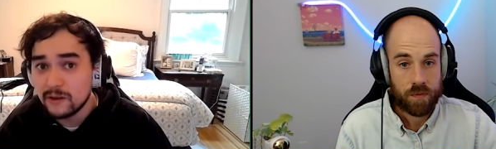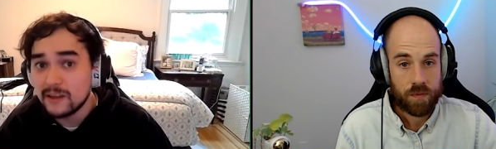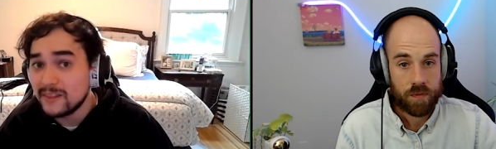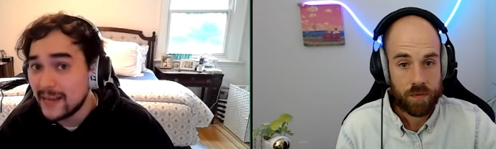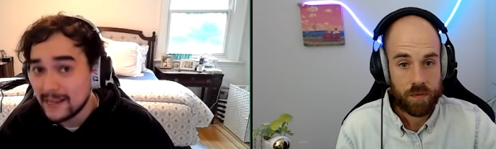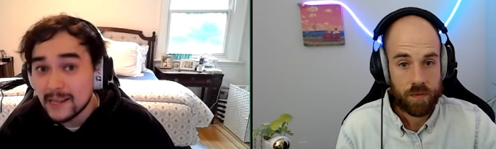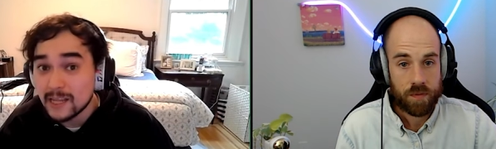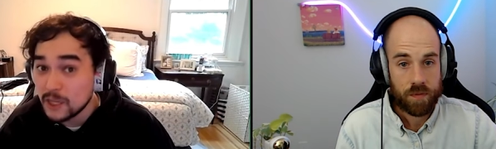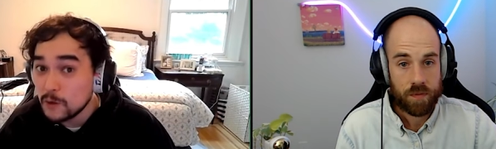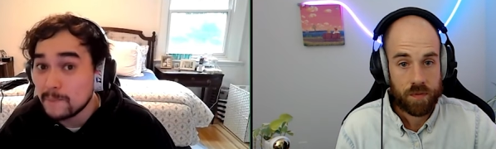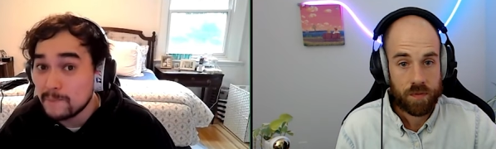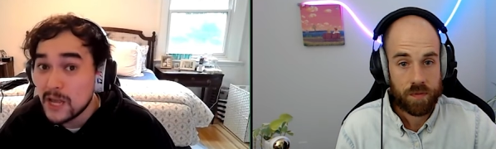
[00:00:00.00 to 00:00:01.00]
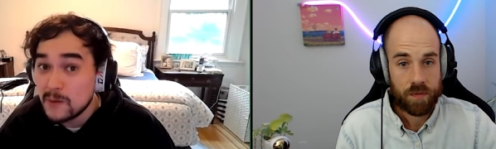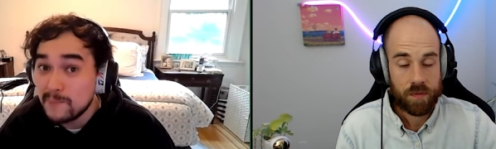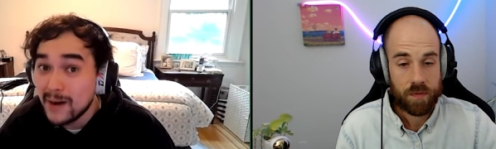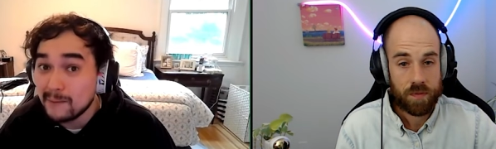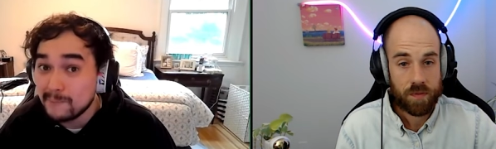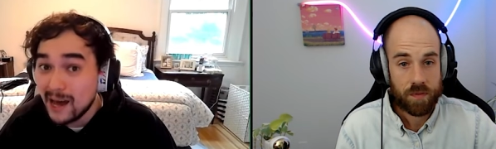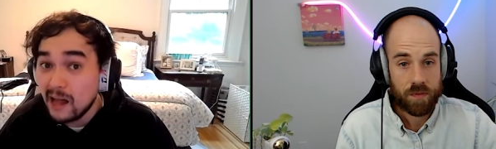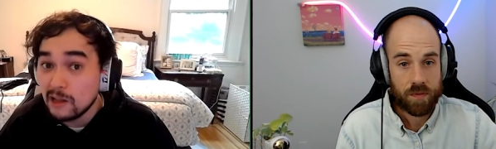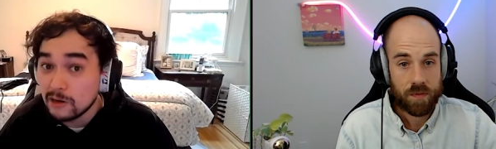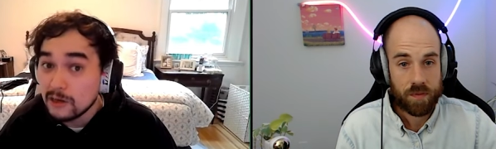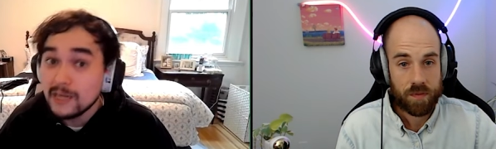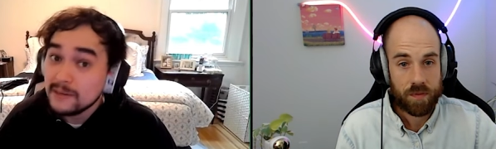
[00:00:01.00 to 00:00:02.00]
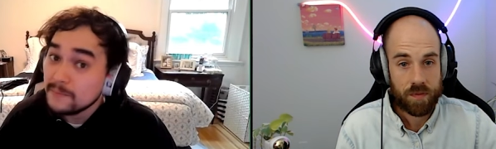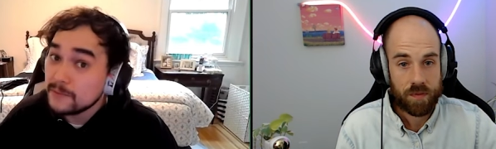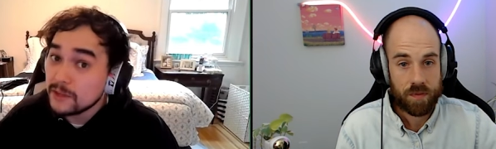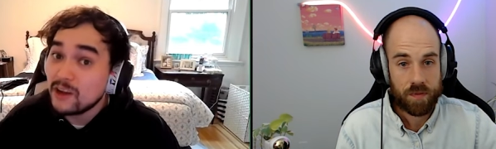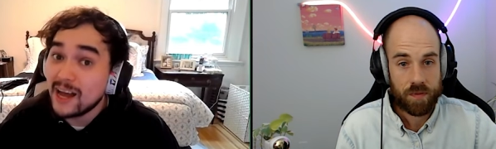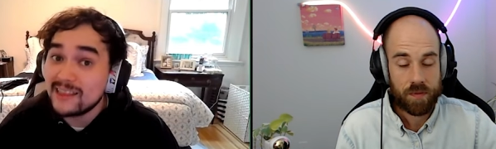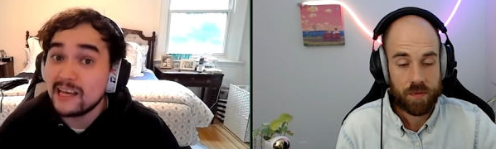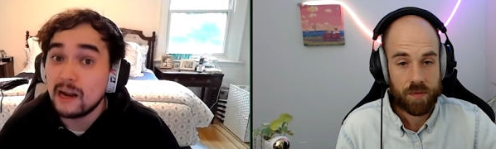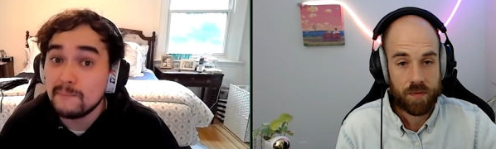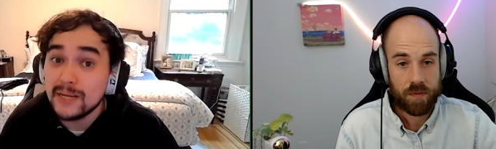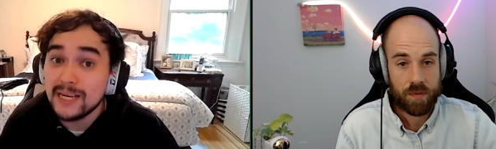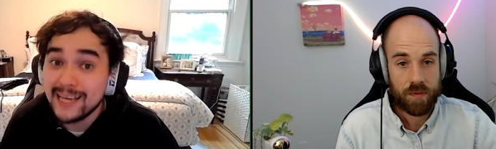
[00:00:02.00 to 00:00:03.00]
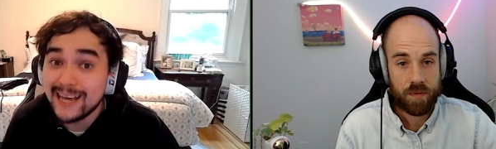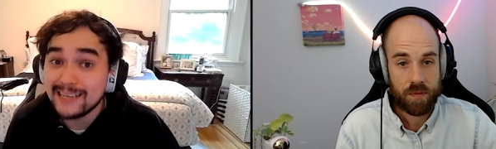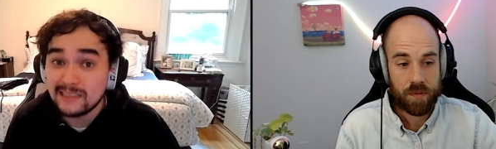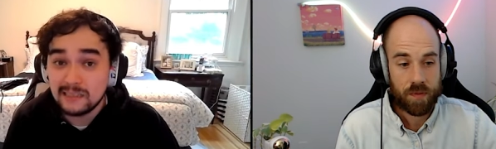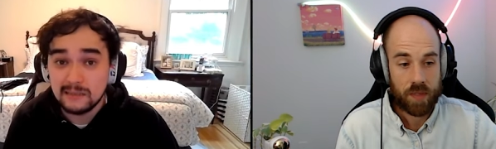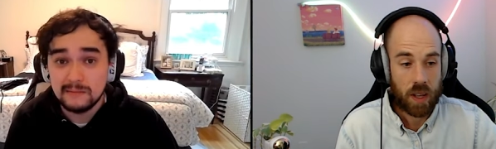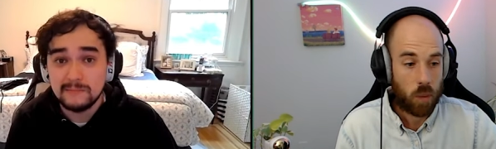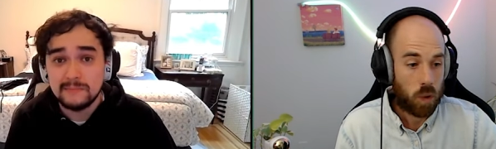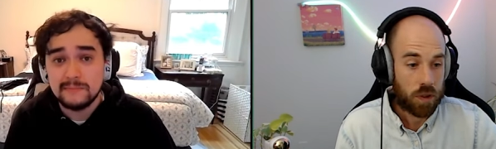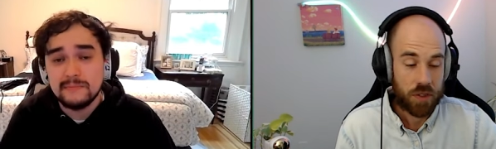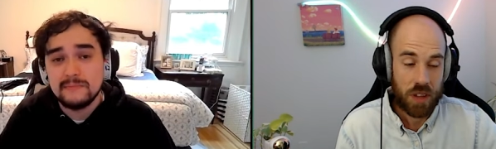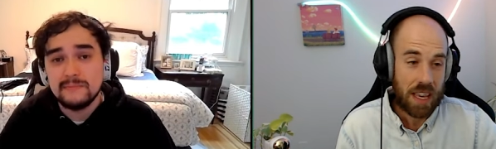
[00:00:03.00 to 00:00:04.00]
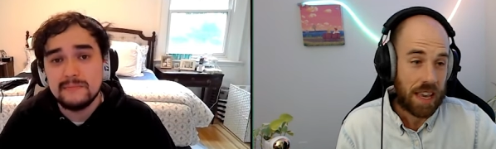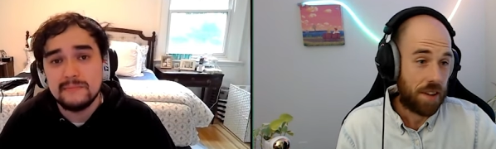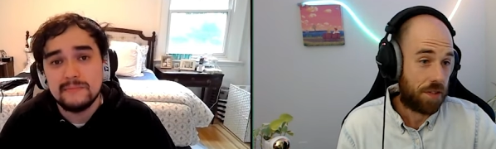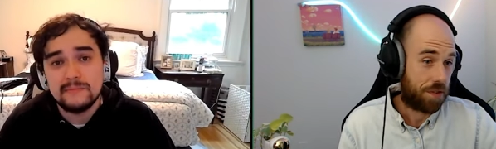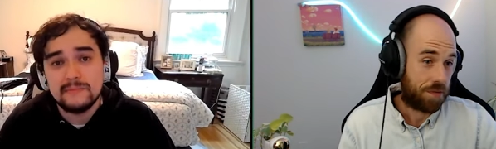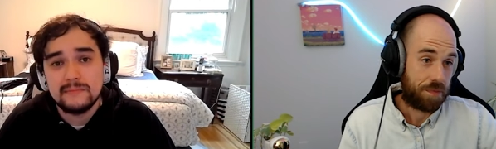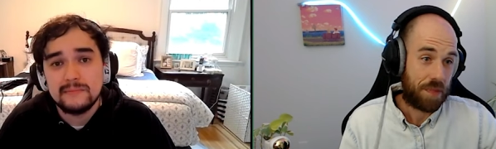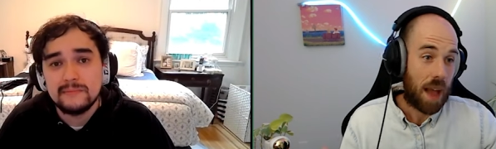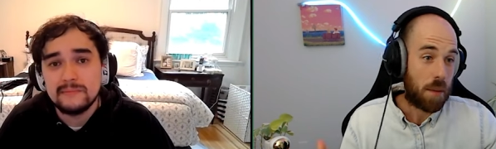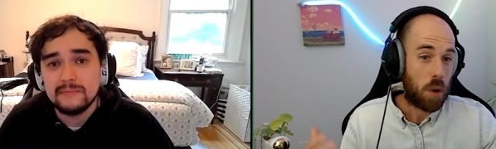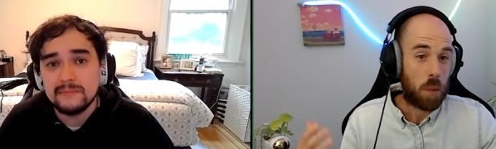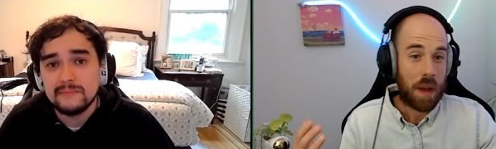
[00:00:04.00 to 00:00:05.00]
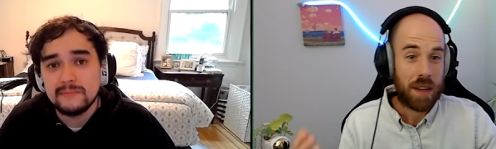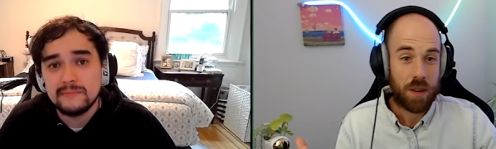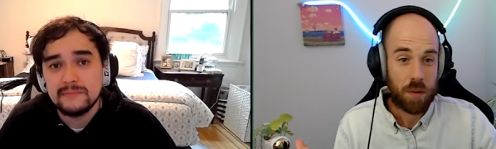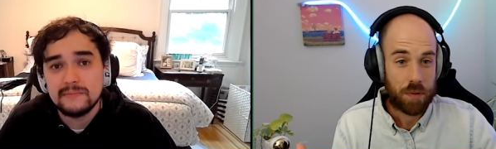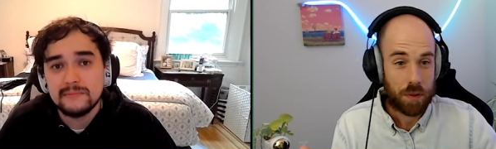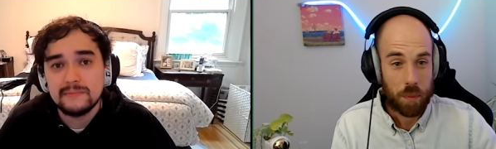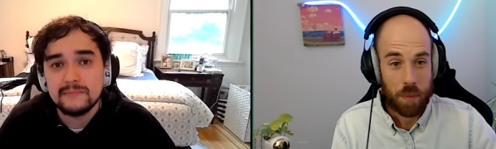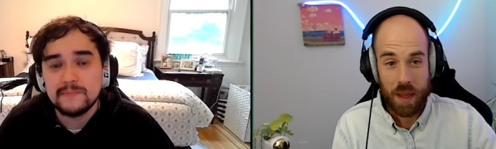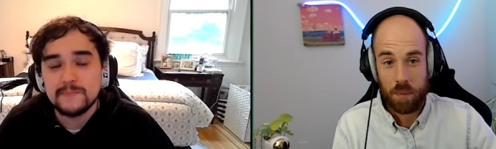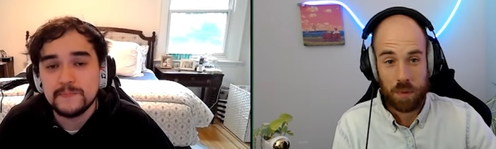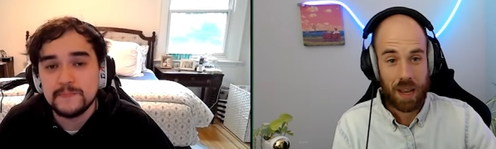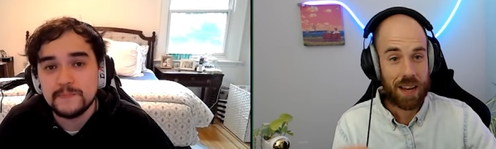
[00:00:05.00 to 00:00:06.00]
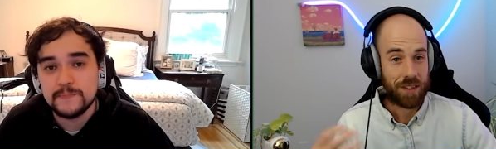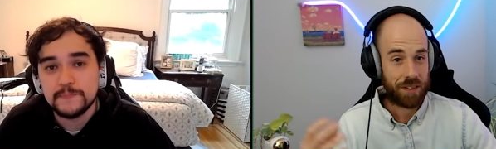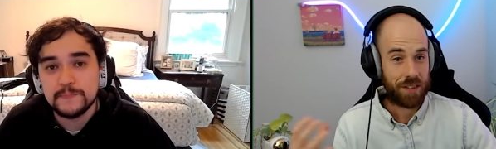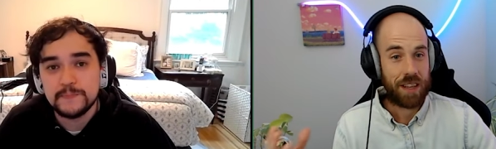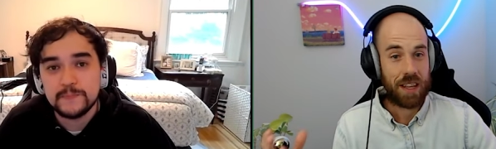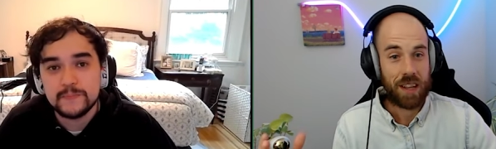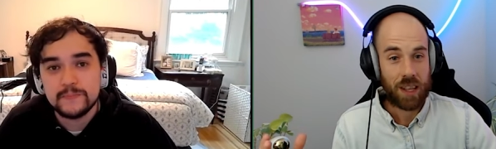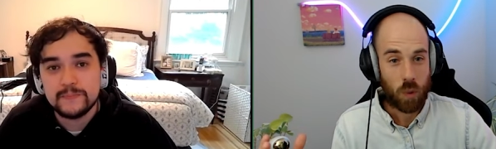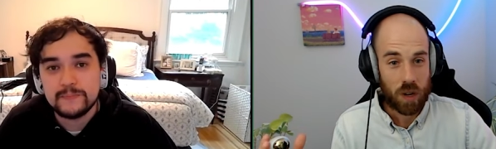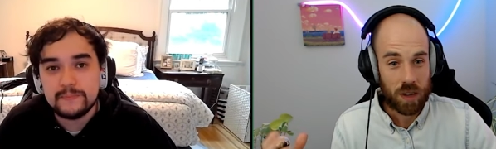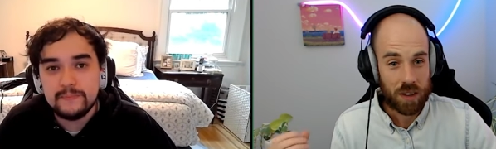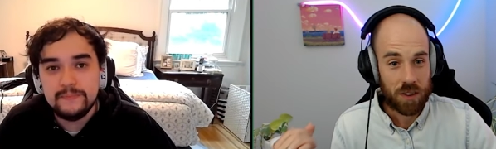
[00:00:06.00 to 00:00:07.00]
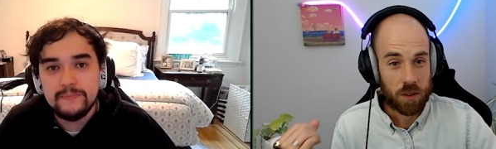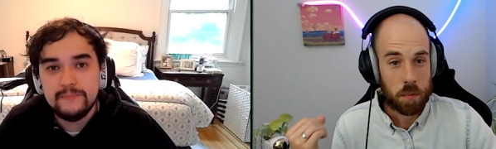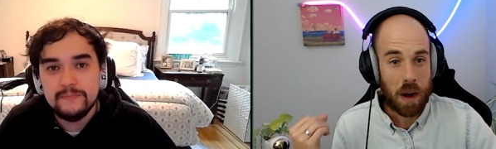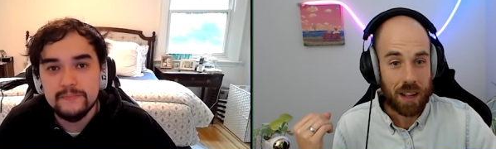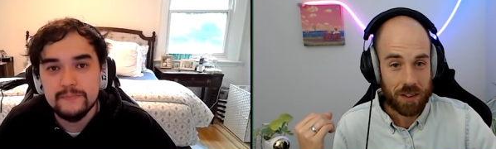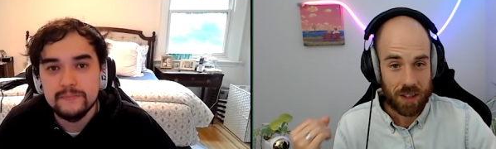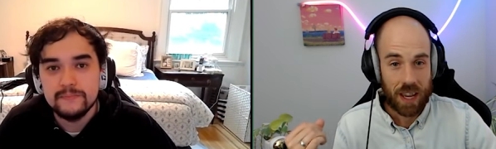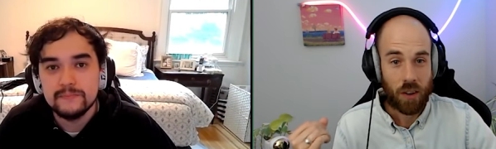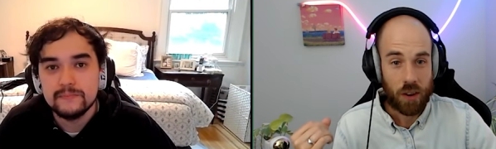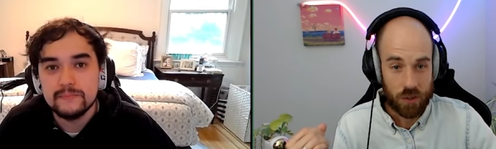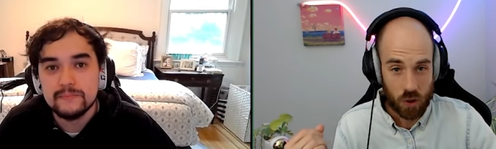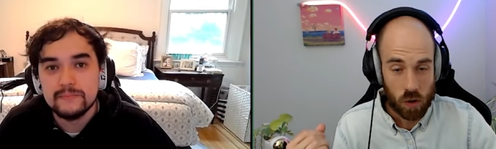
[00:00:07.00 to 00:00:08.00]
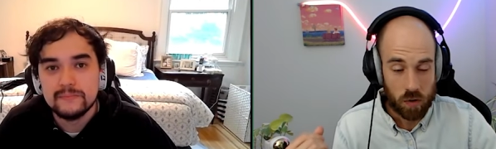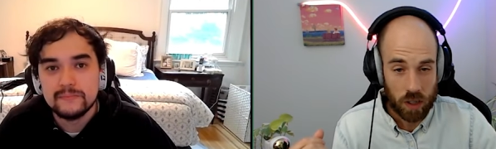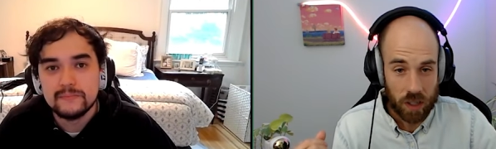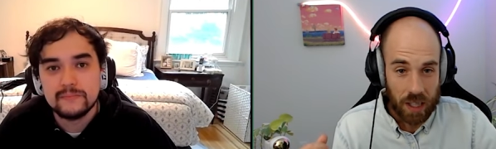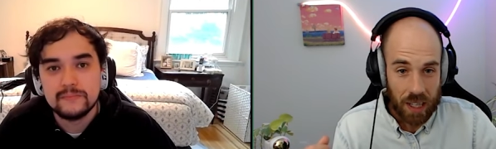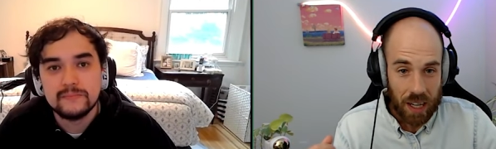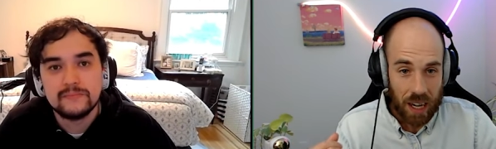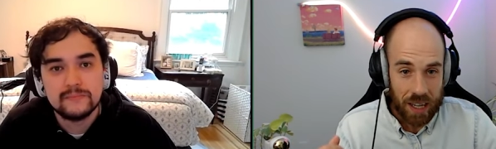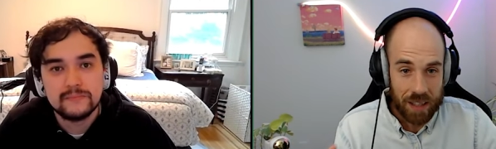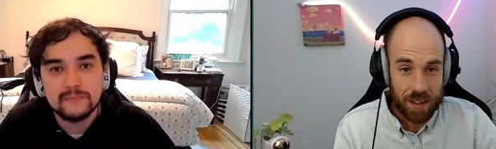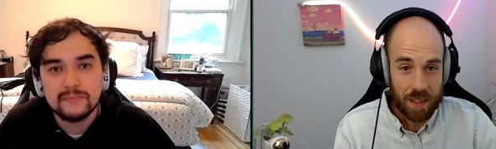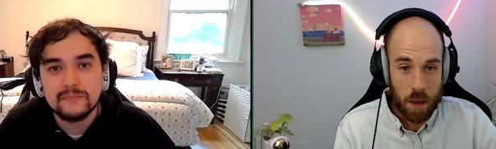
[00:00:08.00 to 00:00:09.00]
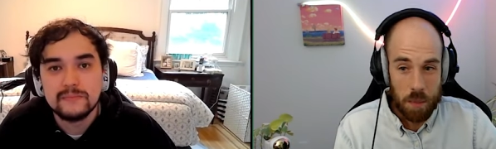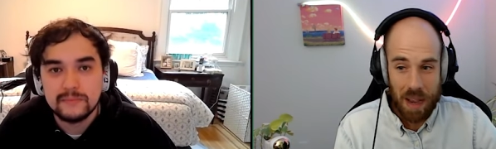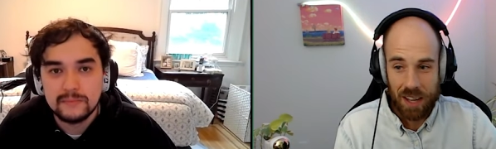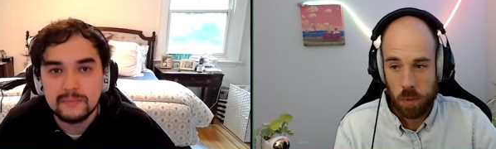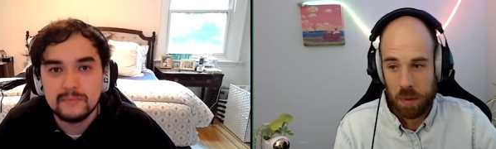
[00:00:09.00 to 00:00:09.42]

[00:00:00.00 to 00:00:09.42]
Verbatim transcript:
Speaker 1: that you can bet your bottom dollar you got that on B D S.
Speaker 2: We'll see if that momentum from them kind of stealing one of these spots carries over uh, into that matchup